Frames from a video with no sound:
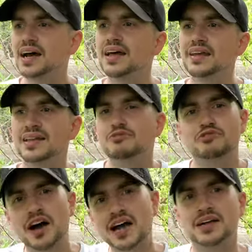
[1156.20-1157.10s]
And then they
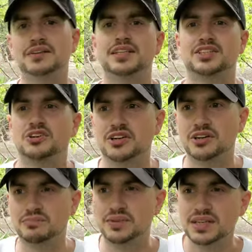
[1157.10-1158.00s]
finally took
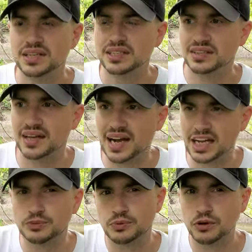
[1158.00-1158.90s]
him to the
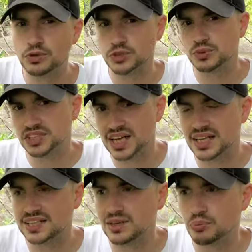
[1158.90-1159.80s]
hospital, which was
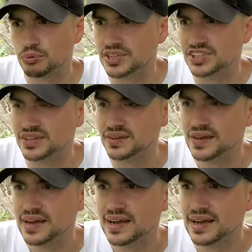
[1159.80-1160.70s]
at the prison,
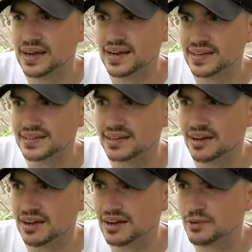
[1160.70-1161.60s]
and
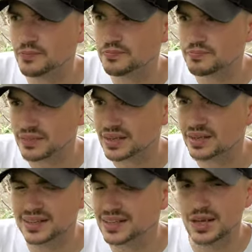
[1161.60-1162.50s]

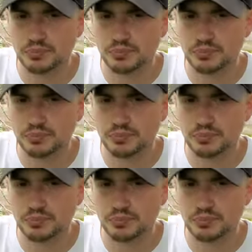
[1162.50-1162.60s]
then they